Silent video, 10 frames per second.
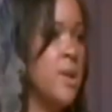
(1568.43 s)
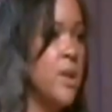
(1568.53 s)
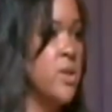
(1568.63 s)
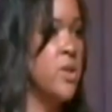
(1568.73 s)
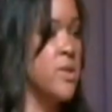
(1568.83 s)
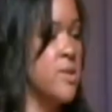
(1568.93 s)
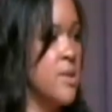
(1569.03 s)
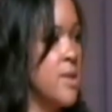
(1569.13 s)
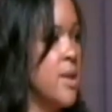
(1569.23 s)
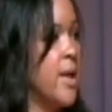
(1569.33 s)
than just
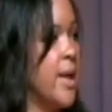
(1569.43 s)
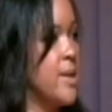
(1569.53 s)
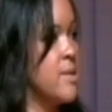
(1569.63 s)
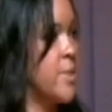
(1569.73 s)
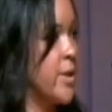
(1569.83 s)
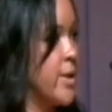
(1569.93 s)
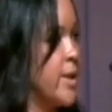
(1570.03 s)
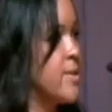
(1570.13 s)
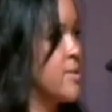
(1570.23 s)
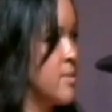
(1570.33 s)
the Sunday
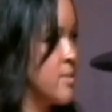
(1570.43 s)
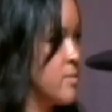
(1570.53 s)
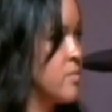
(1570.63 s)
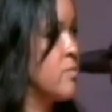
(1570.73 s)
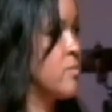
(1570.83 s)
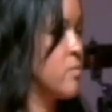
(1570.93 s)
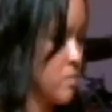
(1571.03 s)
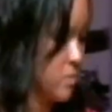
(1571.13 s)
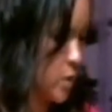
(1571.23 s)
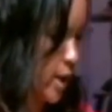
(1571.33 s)
experience.
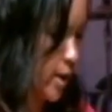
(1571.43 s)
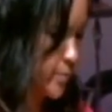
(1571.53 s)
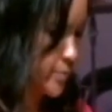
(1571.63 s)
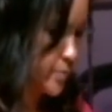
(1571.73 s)
Okay?